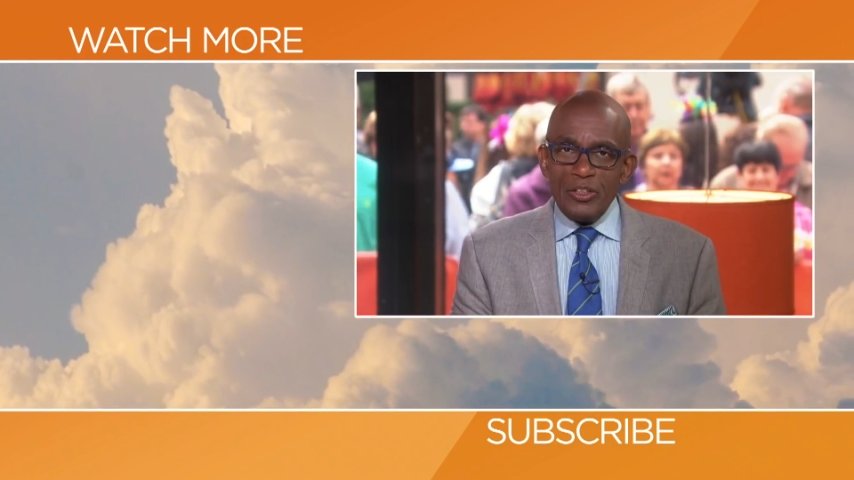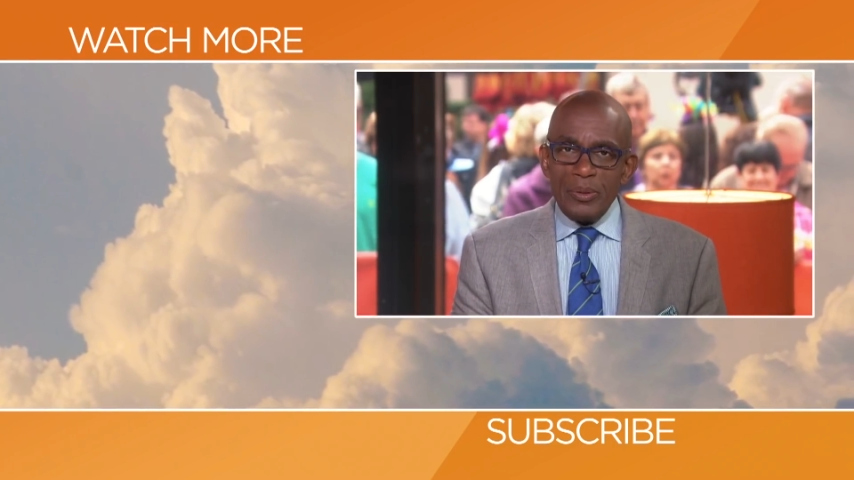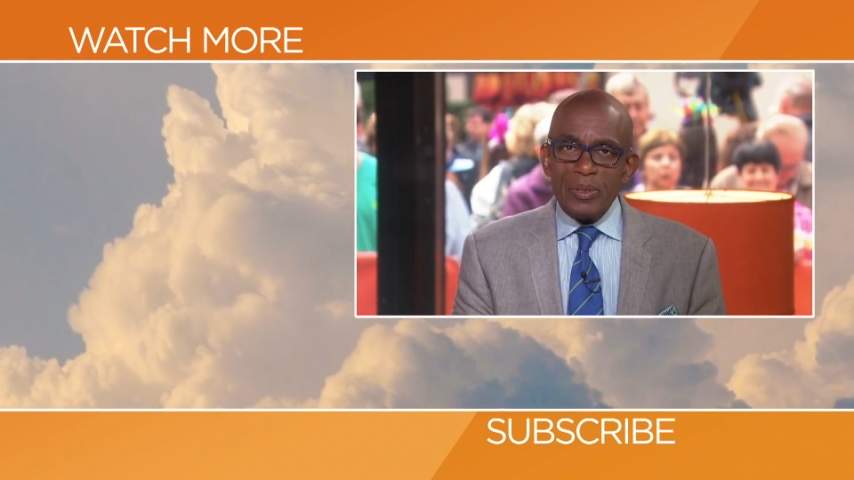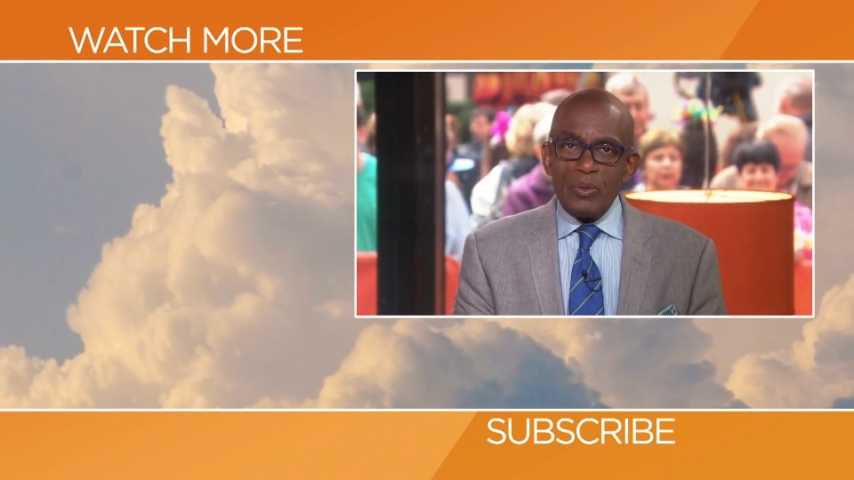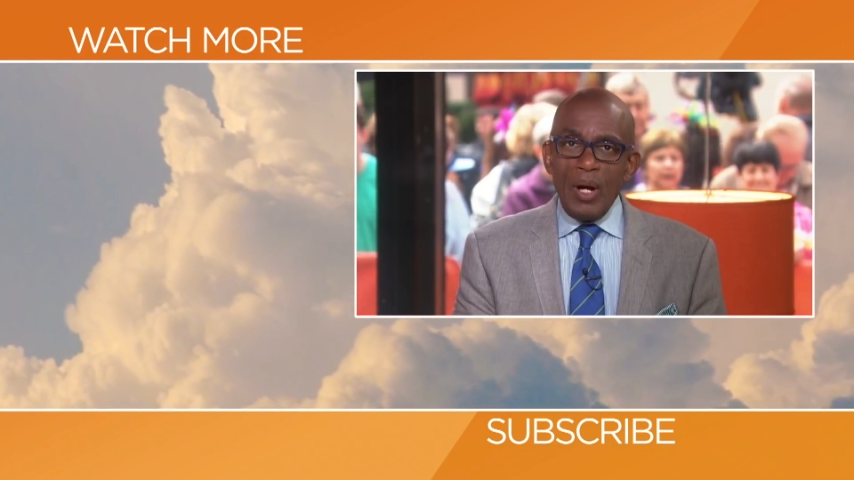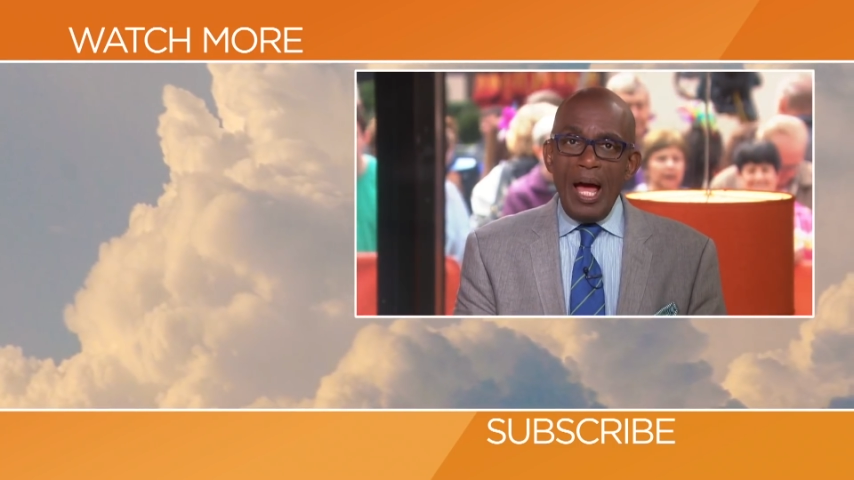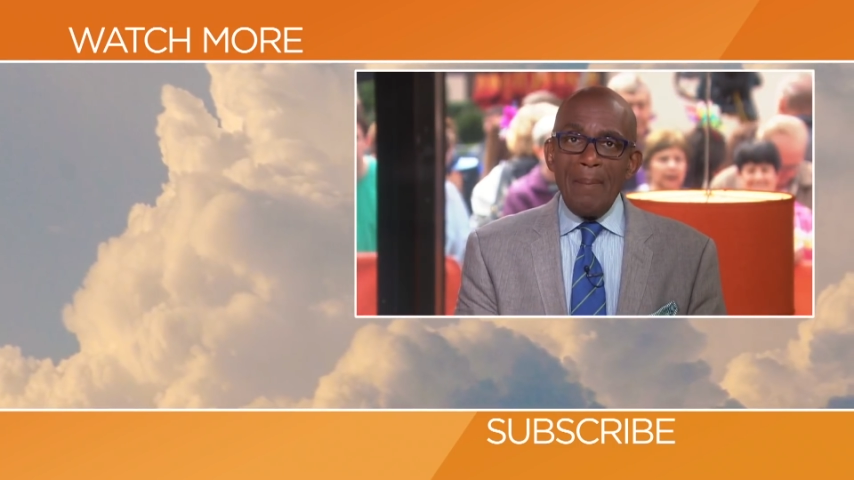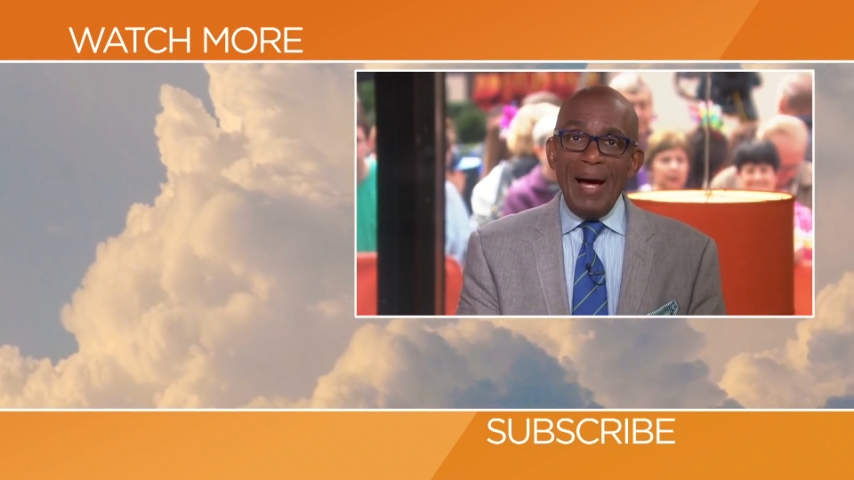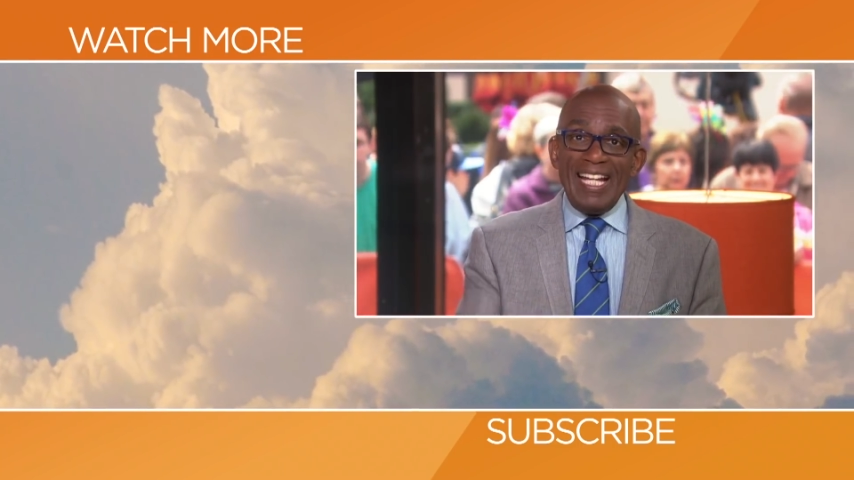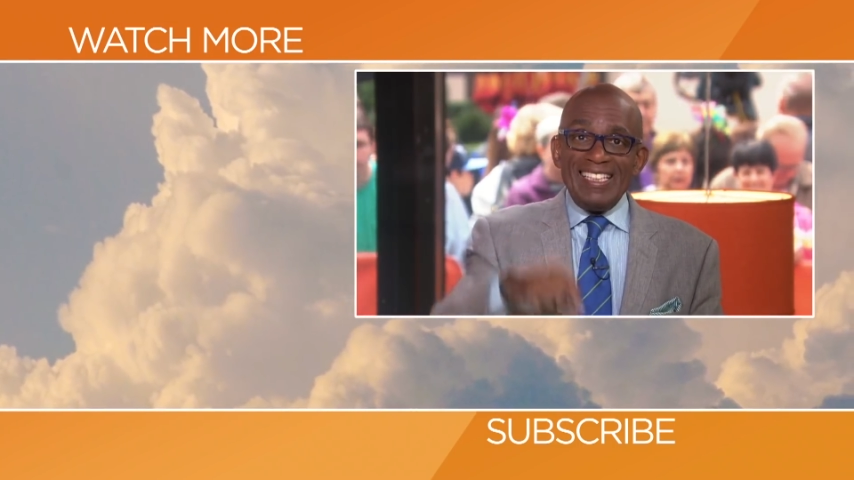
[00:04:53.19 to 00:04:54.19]

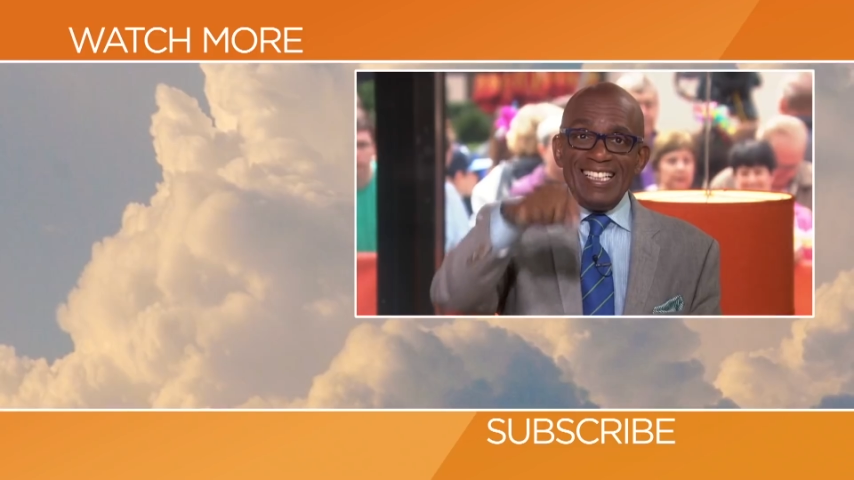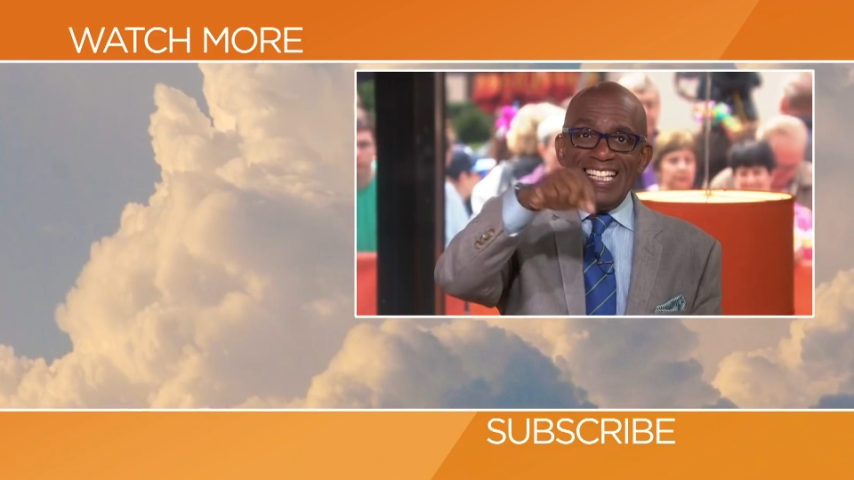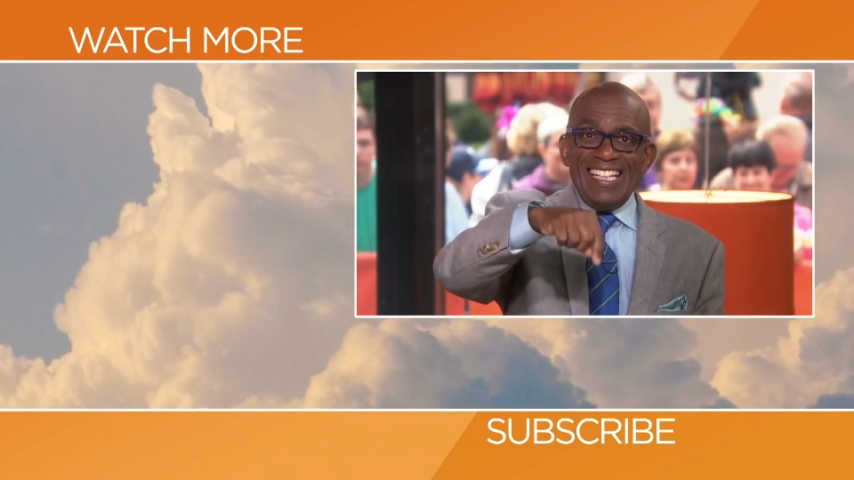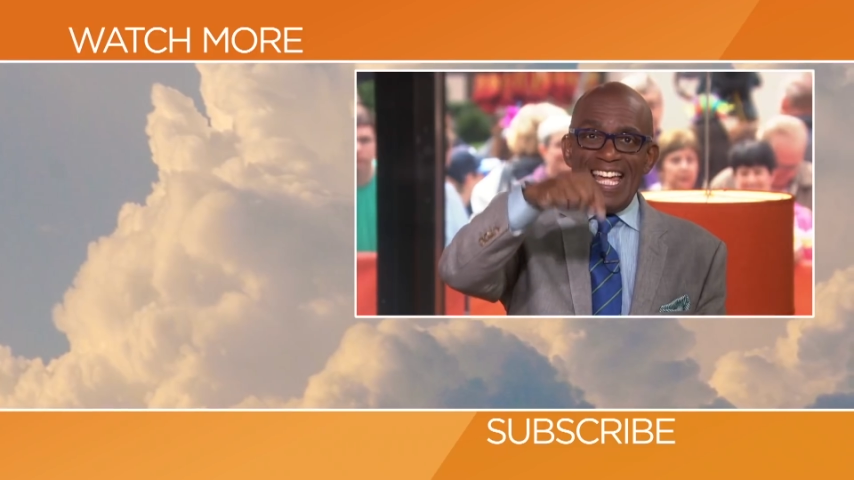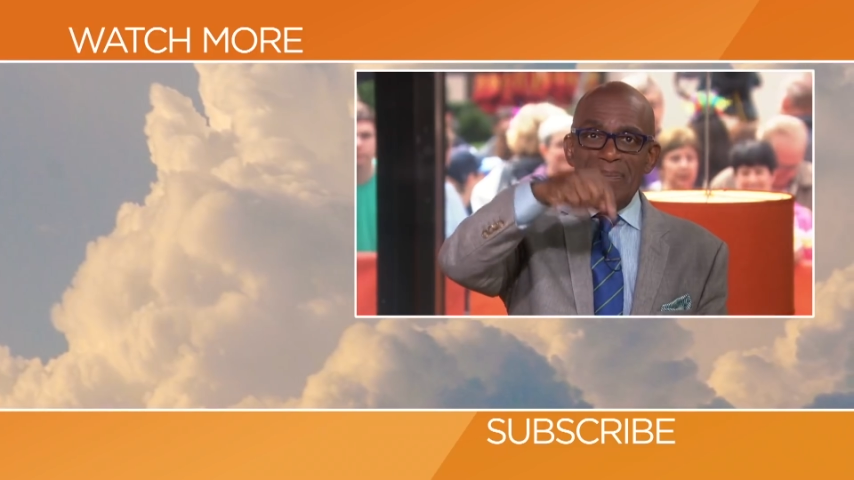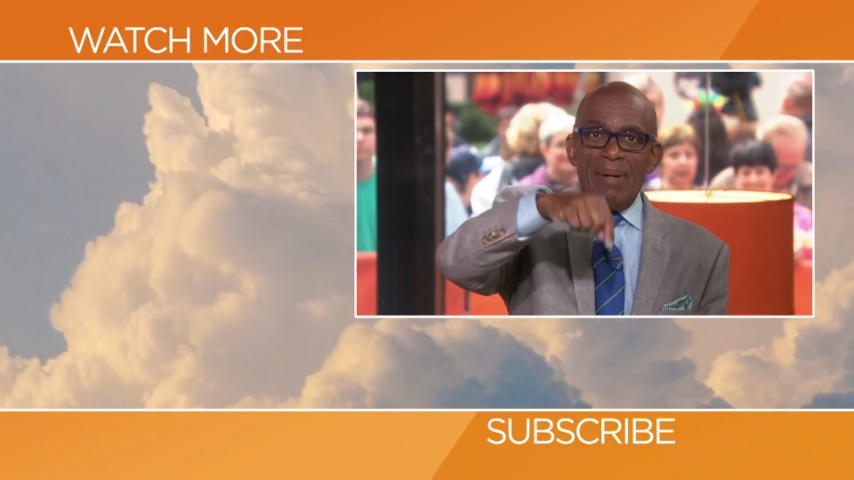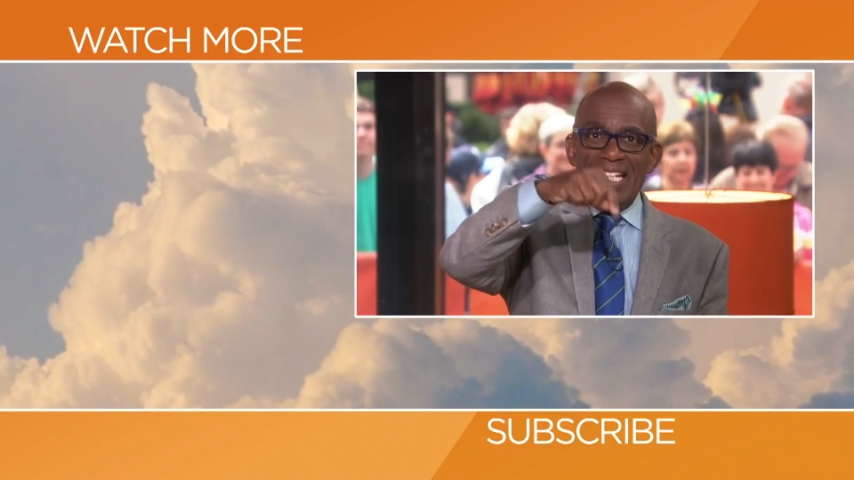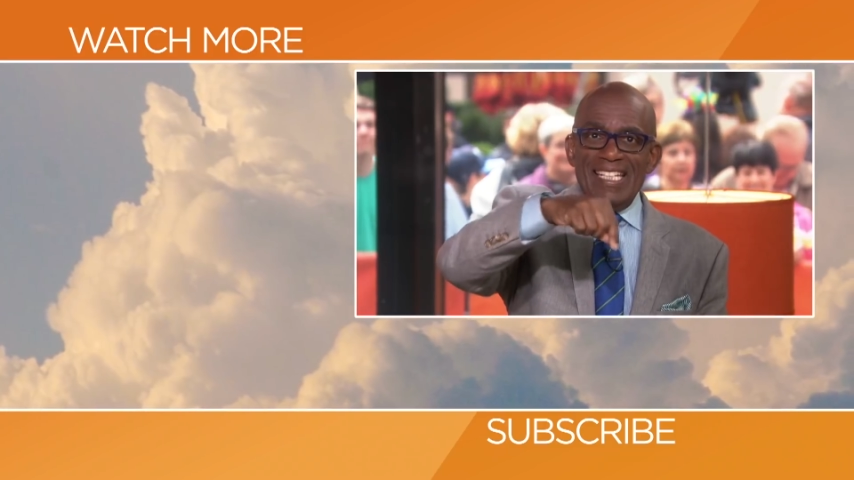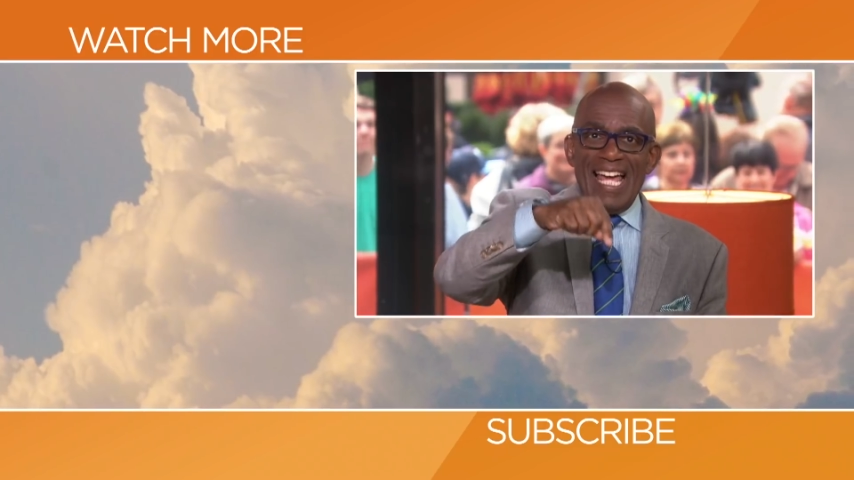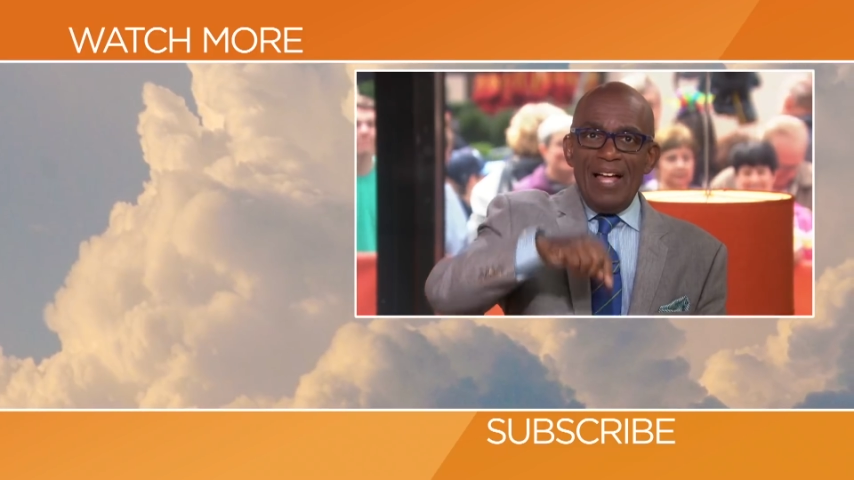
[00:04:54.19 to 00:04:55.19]
Subscribe by clicking that
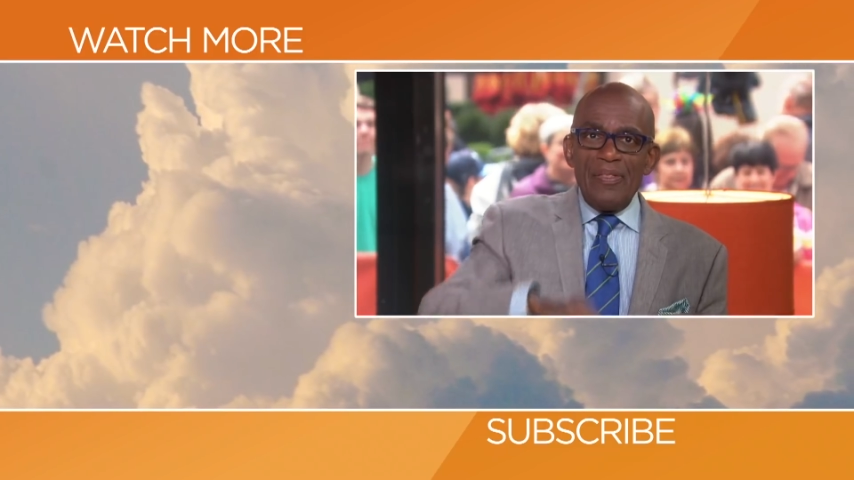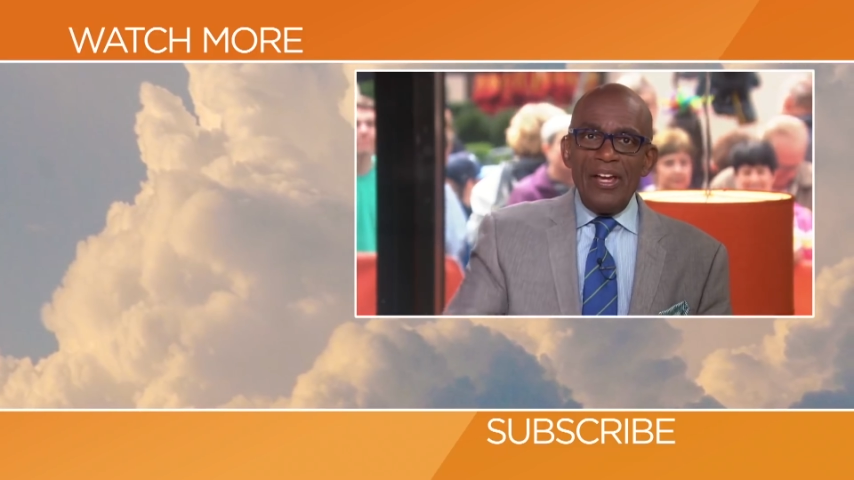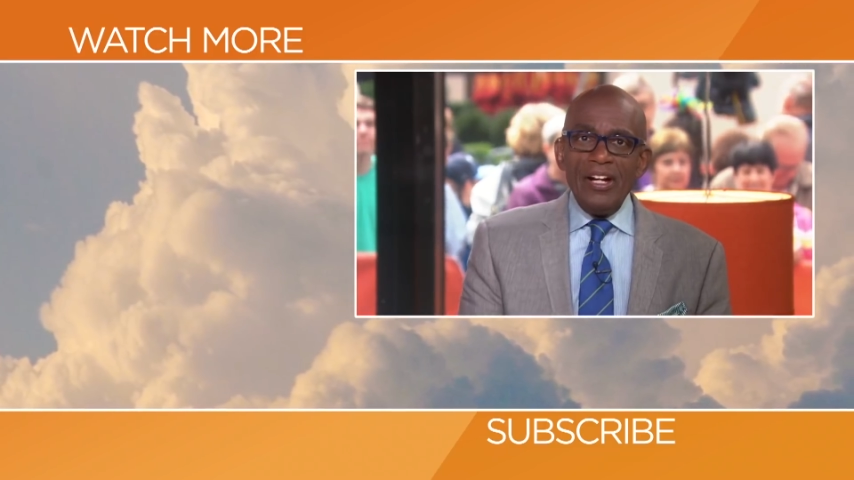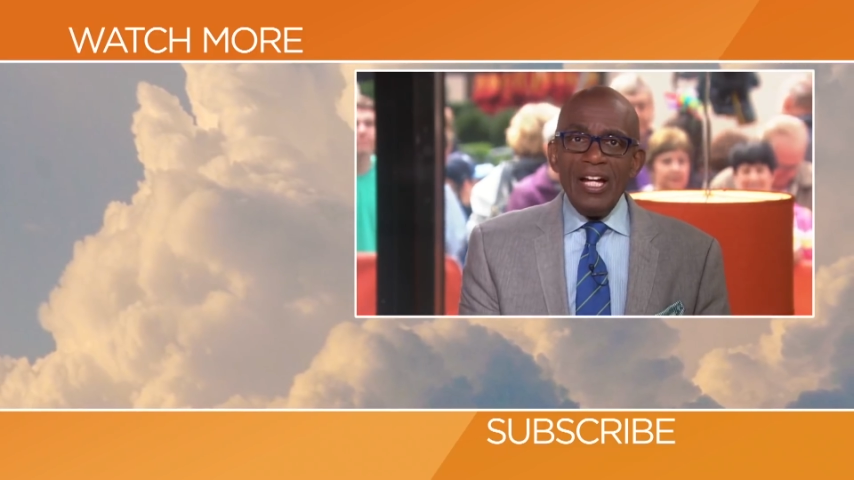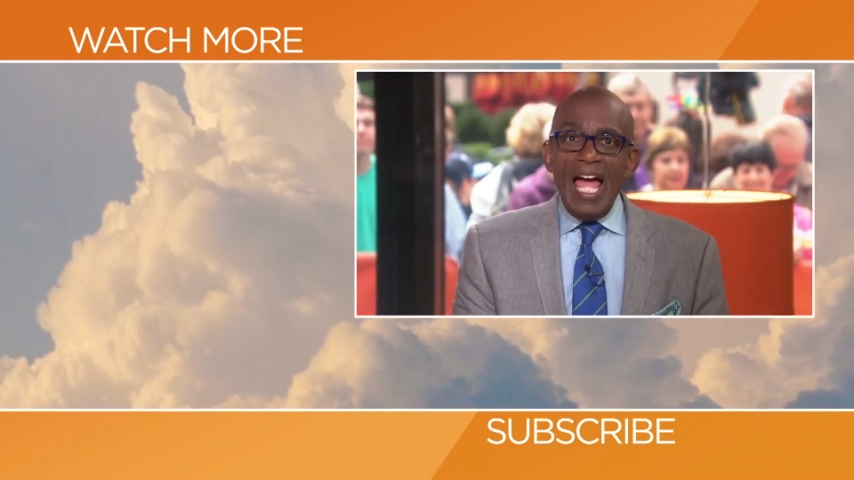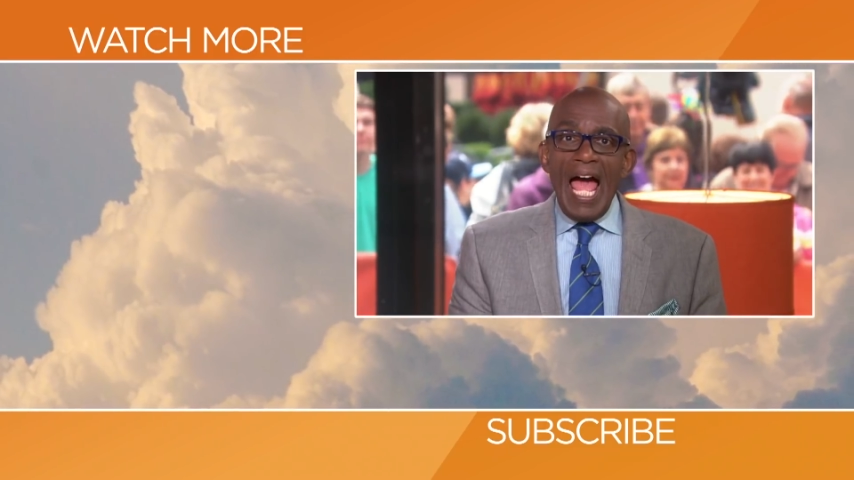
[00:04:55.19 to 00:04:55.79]
button down there